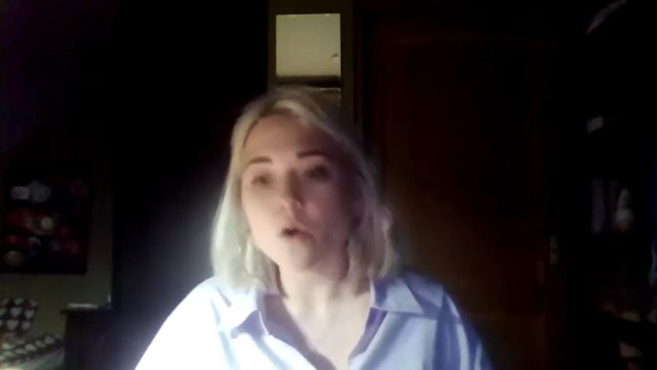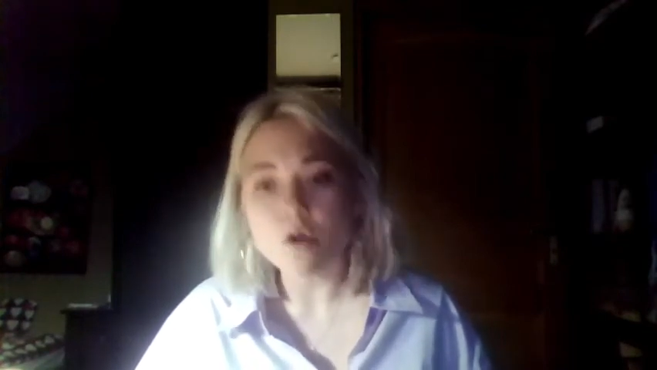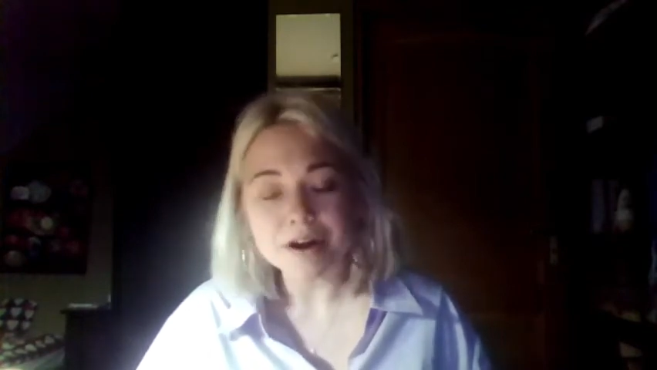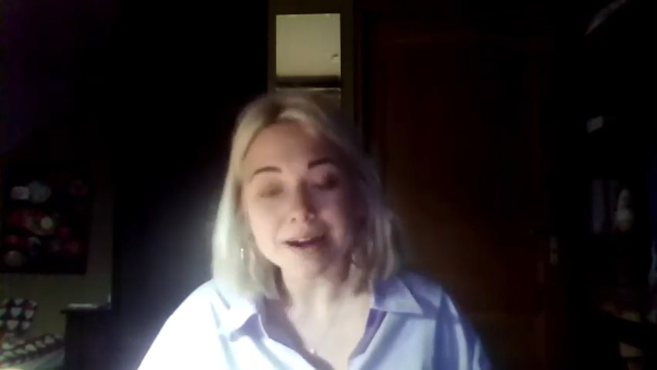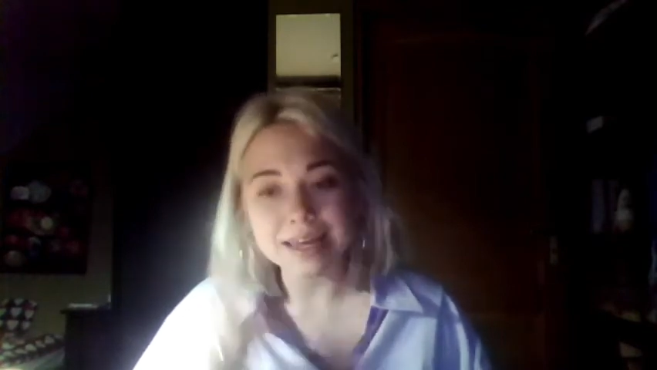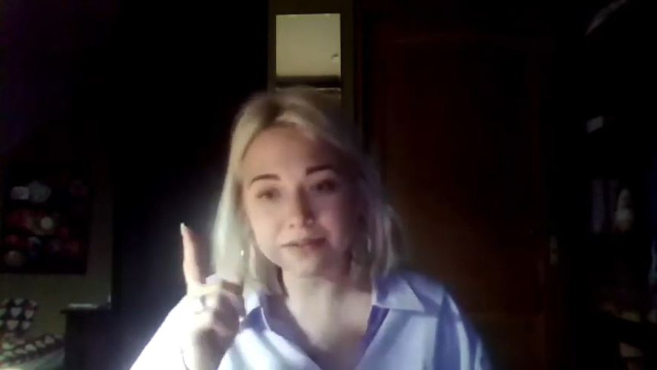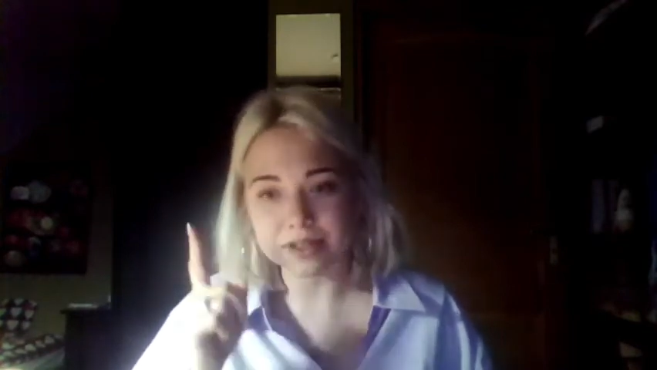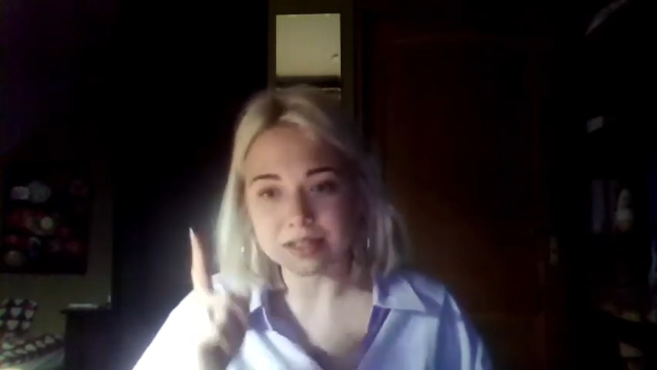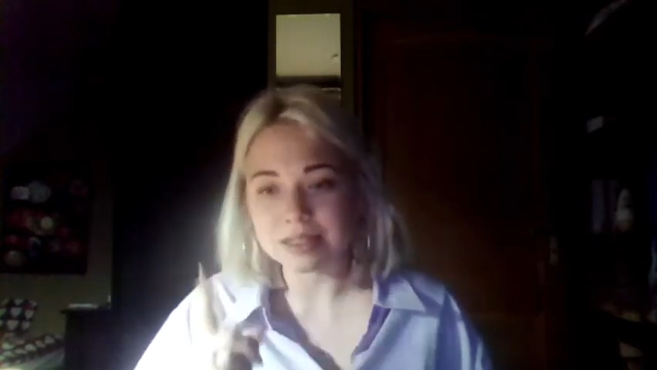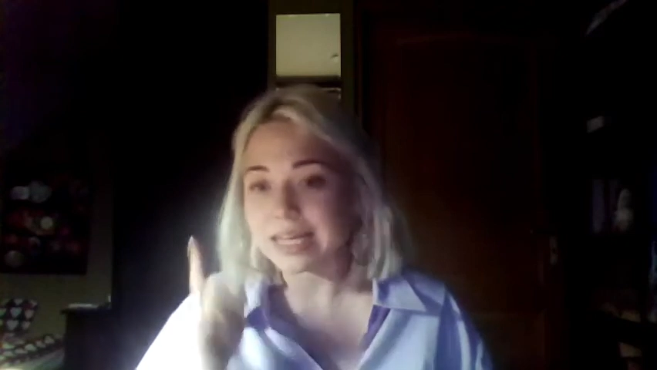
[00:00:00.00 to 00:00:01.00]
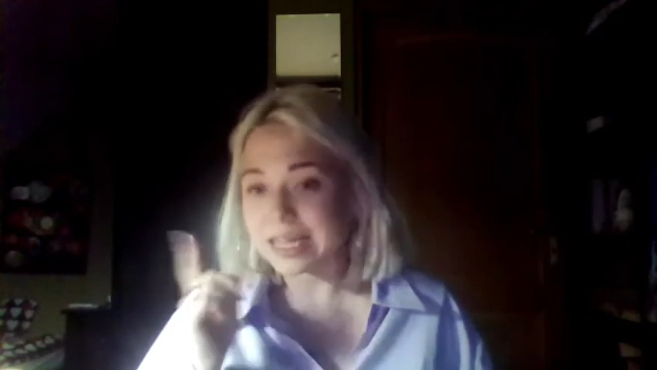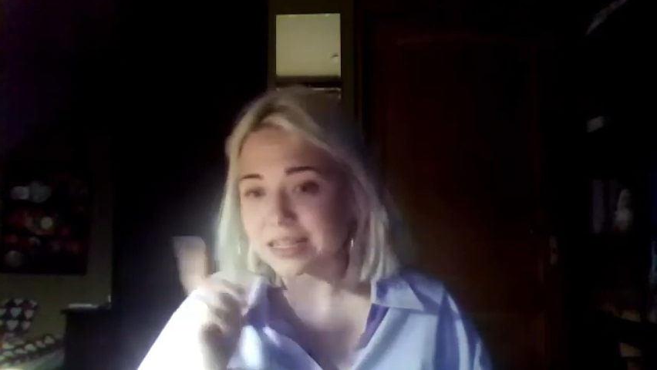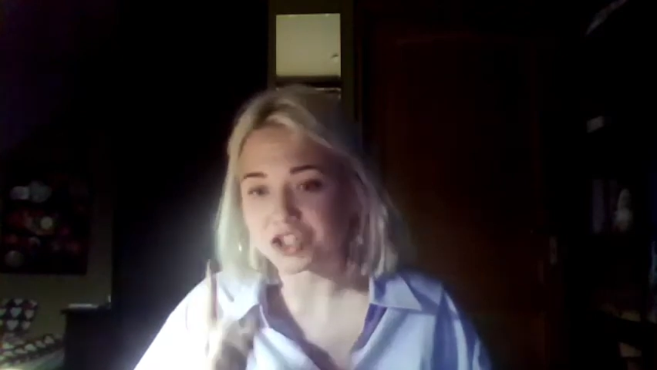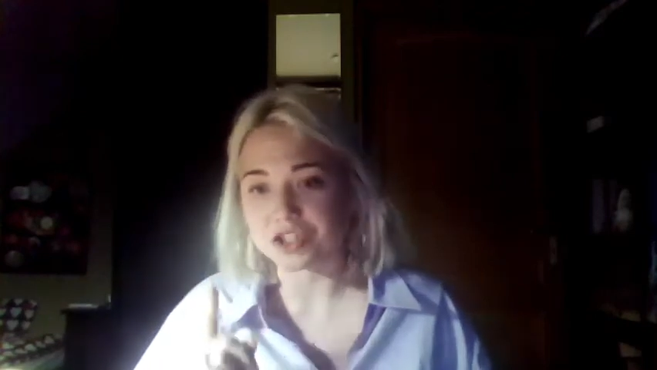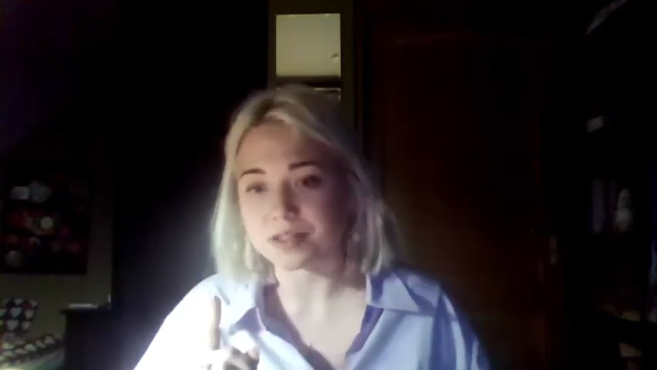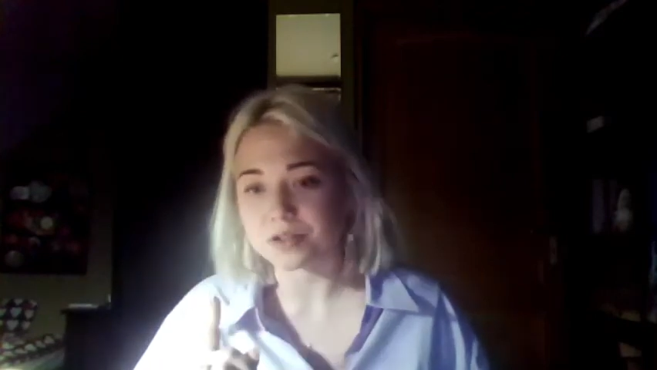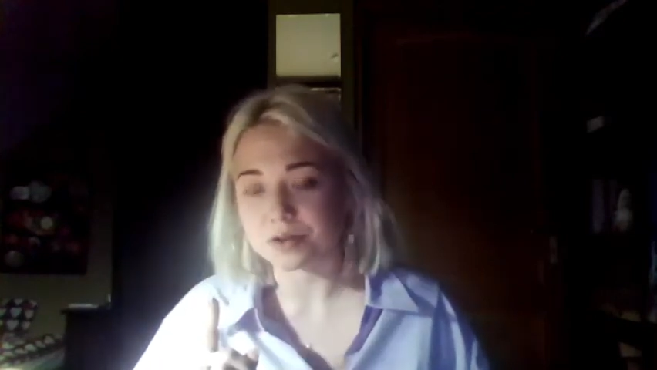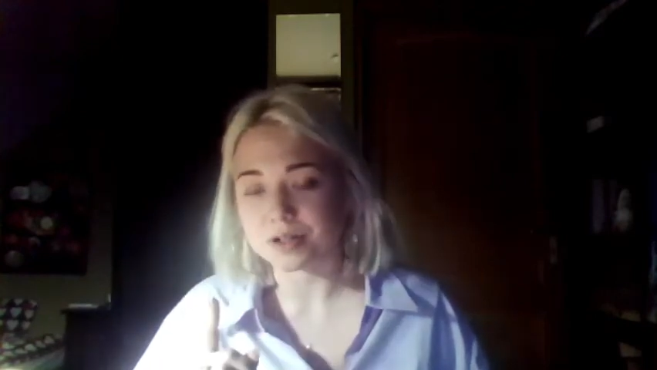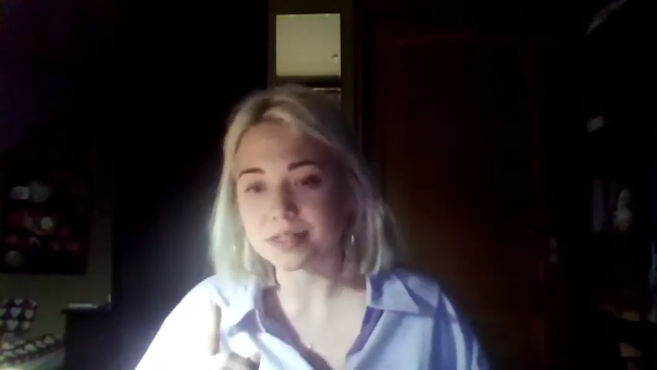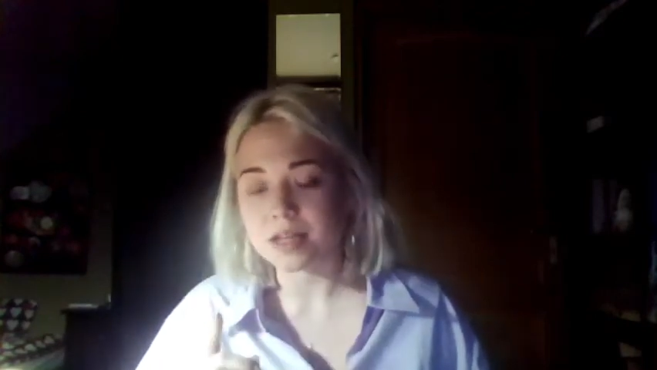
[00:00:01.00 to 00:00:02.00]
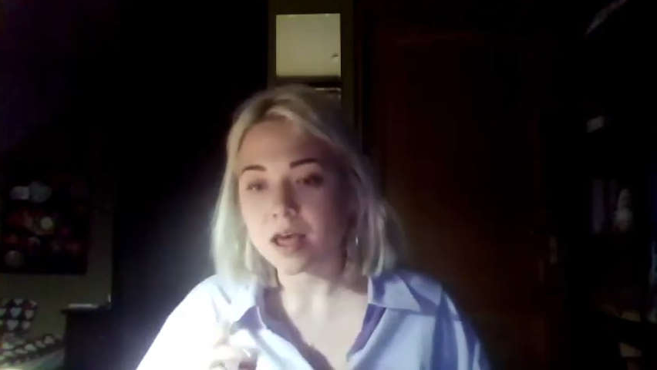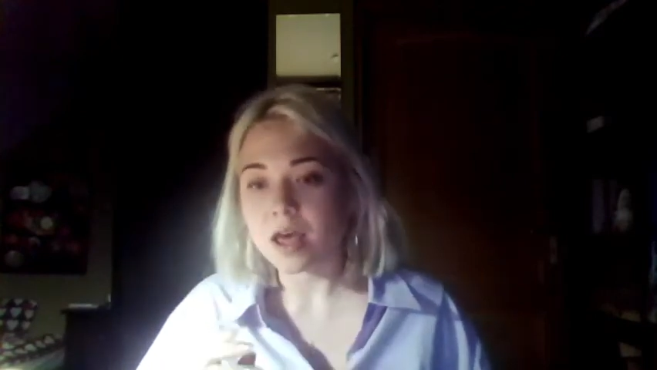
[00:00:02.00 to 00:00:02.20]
or even English discourse.